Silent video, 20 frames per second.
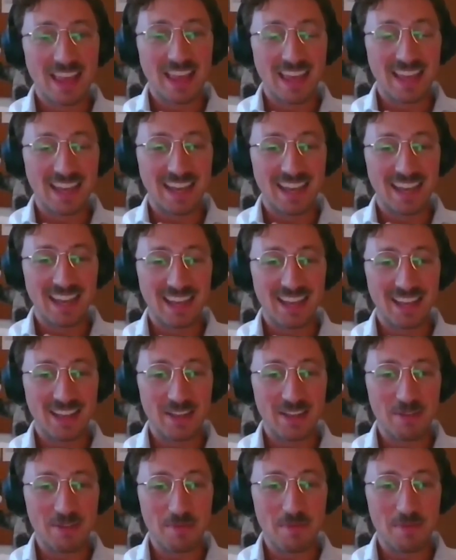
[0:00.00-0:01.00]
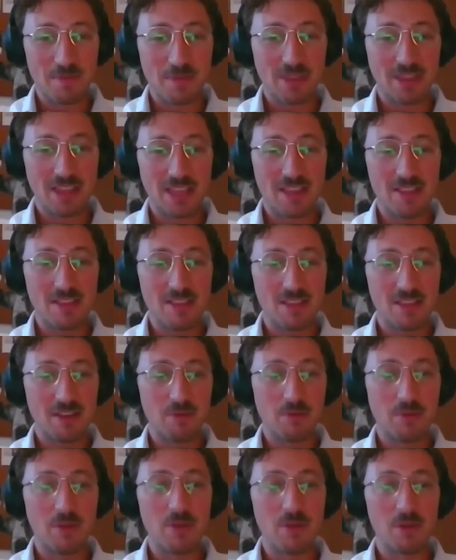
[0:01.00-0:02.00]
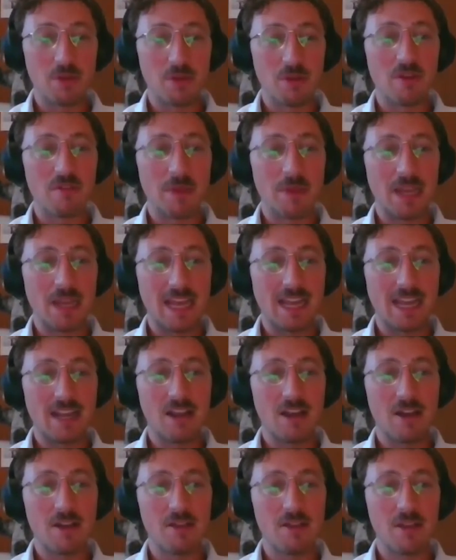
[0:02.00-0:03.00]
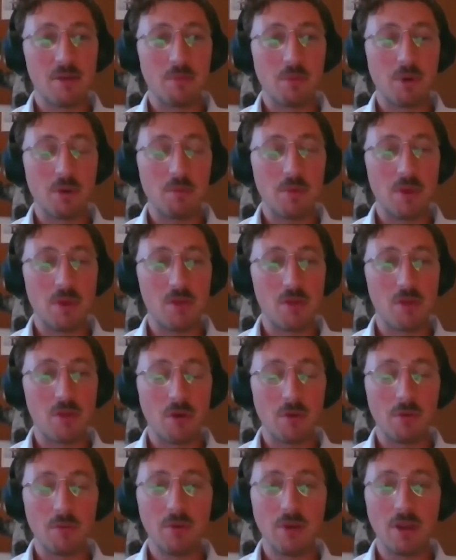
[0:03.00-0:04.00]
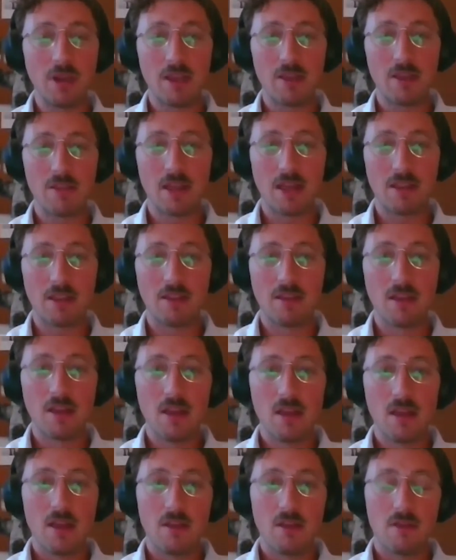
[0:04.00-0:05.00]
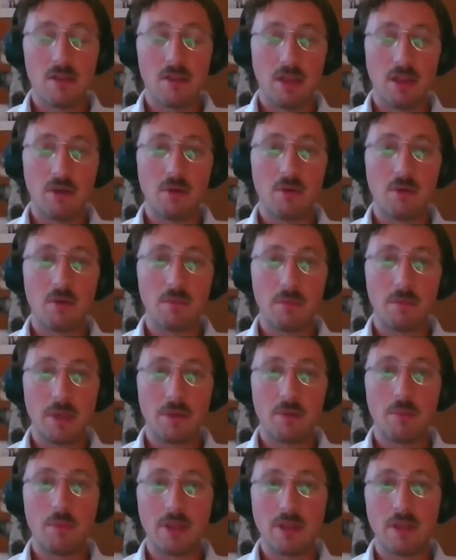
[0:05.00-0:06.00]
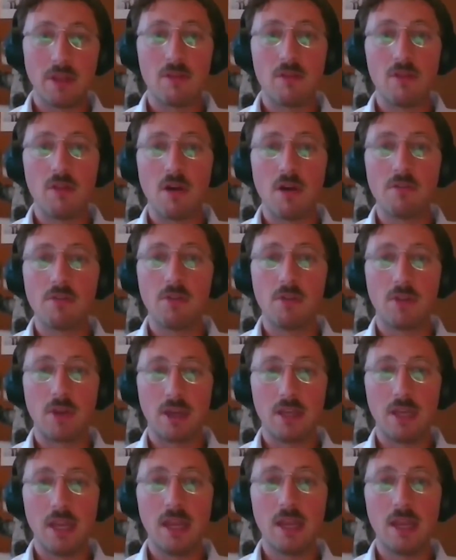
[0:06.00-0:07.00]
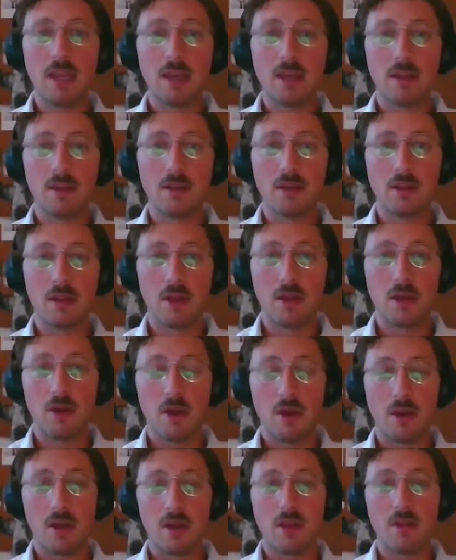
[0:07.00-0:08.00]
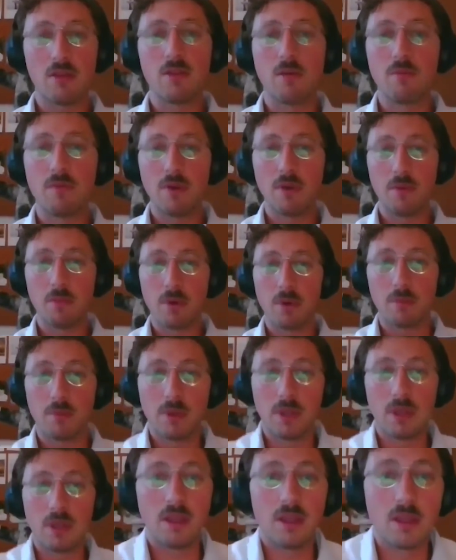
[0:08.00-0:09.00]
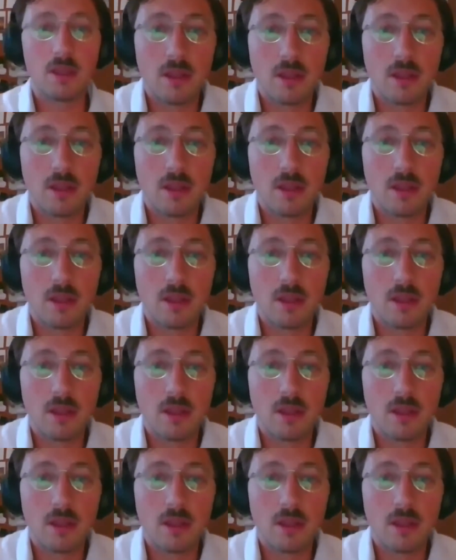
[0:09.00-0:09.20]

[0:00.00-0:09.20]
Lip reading: And these results have been analyzed, and what we've shown is that still with this novel technique is something what we